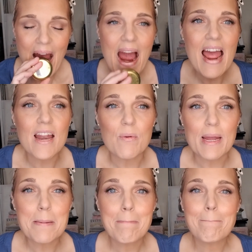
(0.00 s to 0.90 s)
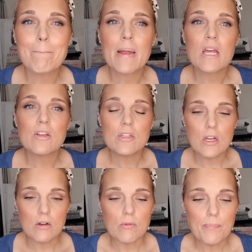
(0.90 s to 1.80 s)
Anyway,
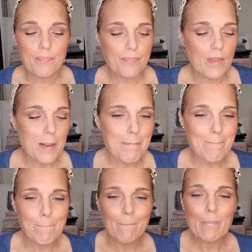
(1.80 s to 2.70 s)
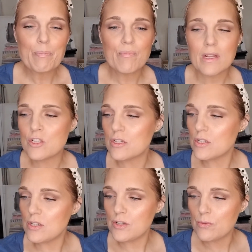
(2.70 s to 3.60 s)
so just to
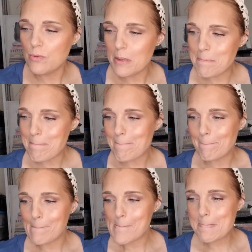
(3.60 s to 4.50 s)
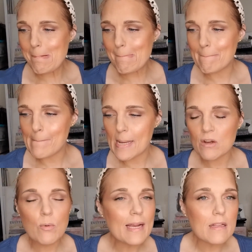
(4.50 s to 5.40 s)
do a
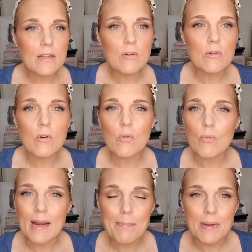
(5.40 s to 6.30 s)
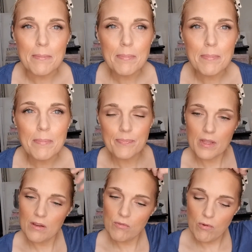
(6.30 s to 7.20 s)
quick little wrap up
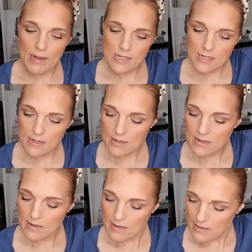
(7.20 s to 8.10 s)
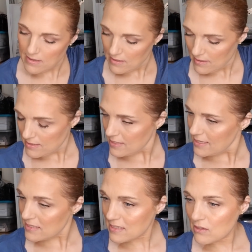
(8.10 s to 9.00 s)
of what
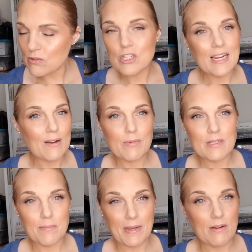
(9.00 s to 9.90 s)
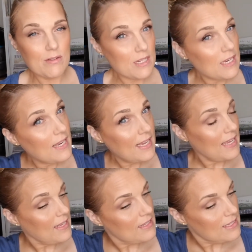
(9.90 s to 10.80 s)
today's little chat was about,
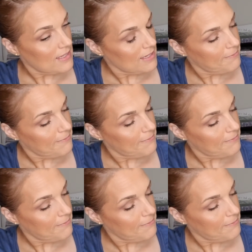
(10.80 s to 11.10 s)
is